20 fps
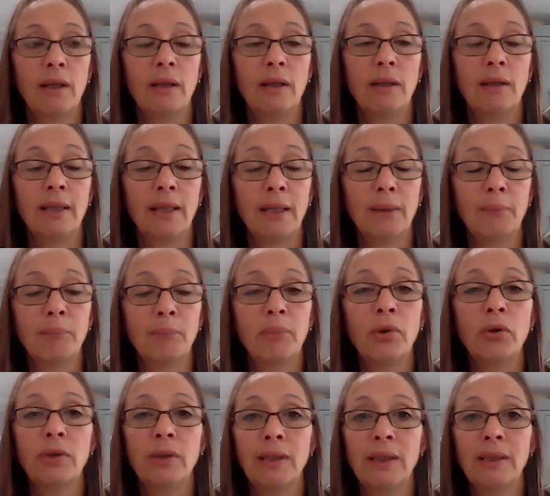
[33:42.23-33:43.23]

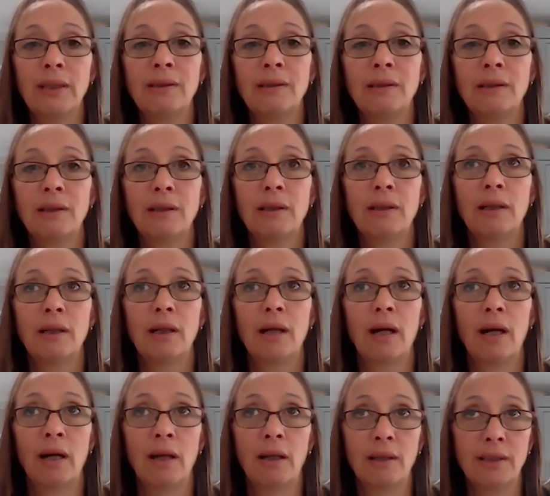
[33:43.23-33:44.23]

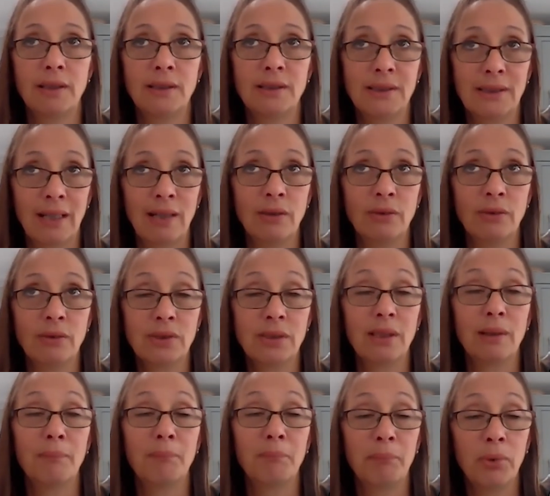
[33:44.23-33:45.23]
The Scouts
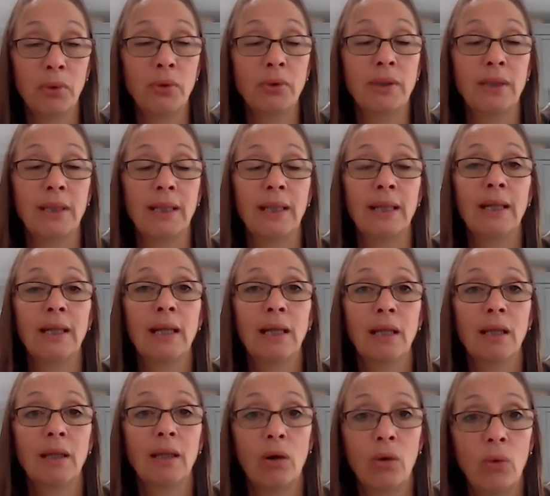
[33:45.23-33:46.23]
embody
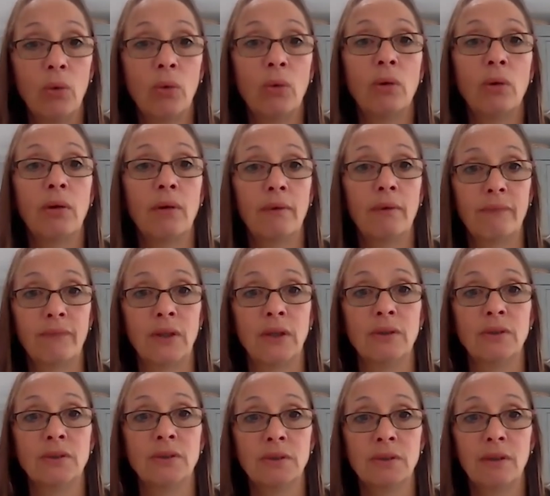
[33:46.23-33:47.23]
all of
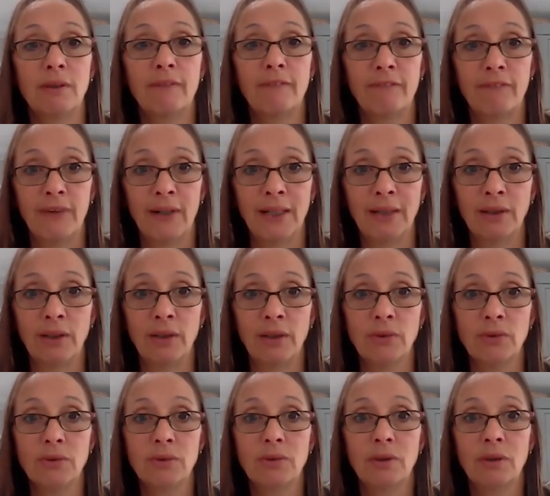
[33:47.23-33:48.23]
those
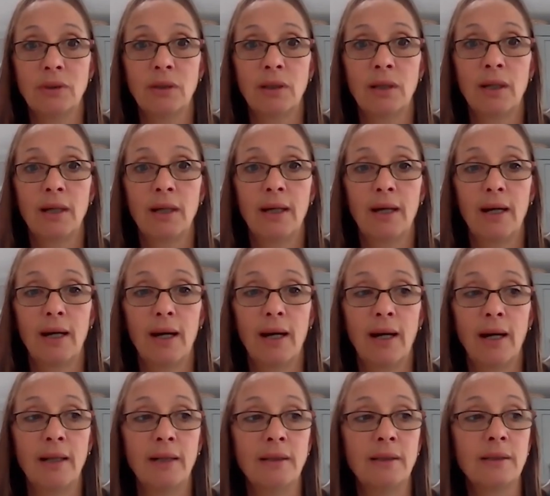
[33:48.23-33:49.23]
values.
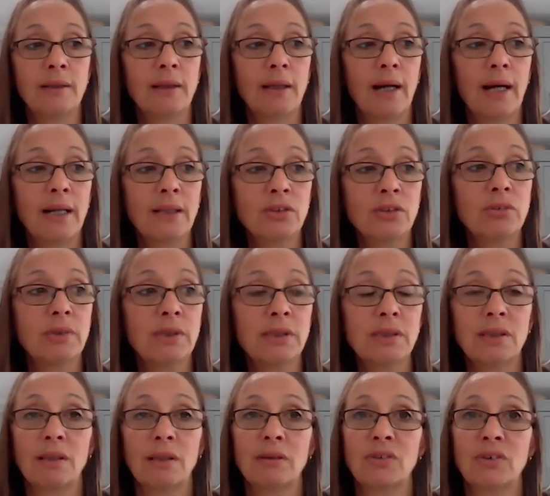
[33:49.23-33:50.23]
And as a
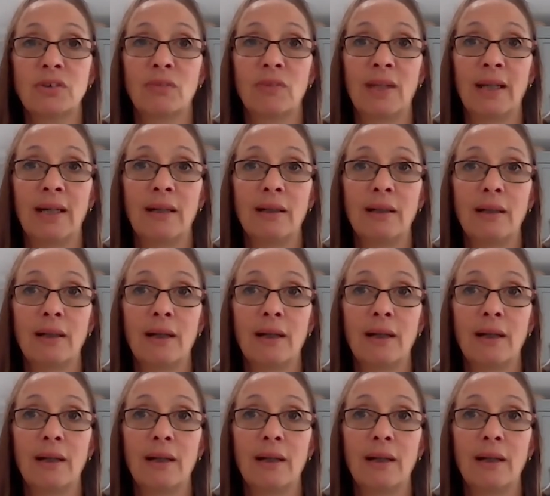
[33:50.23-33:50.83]
result of that,